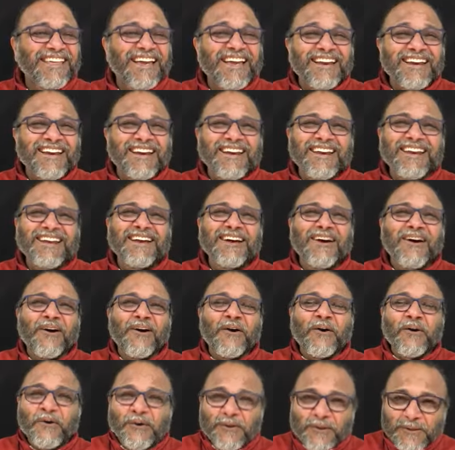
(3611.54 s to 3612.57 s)
then
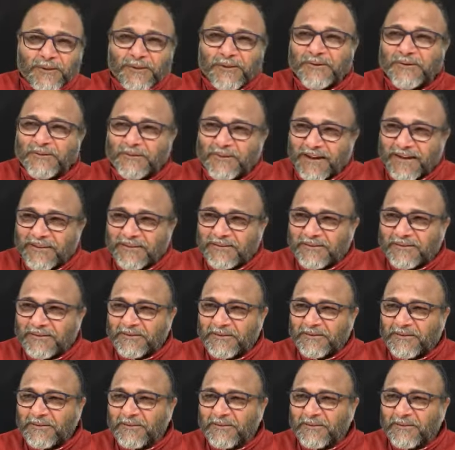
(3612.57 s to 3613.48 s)
all those wives